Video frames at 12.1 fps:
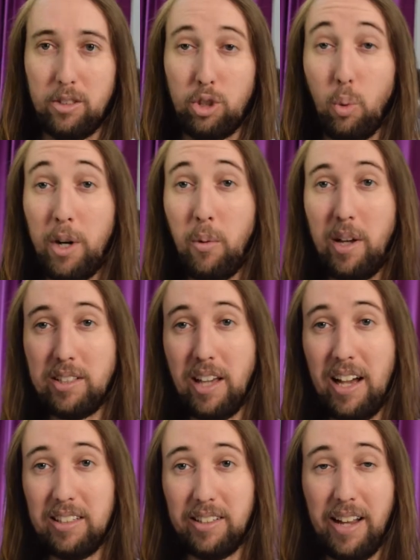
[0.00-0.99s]
So anyways
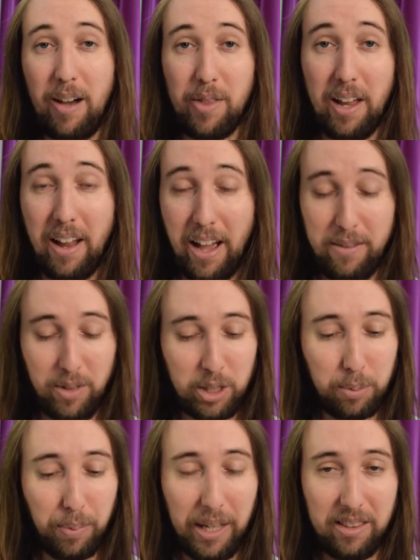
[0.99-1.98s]
guys, now that I've
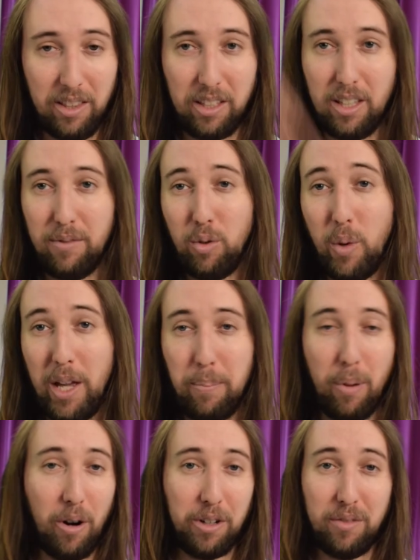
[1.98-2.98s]
explained the giveaway
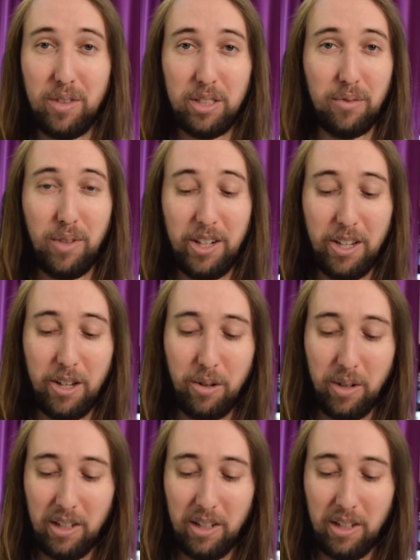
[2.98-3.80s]
part of this video,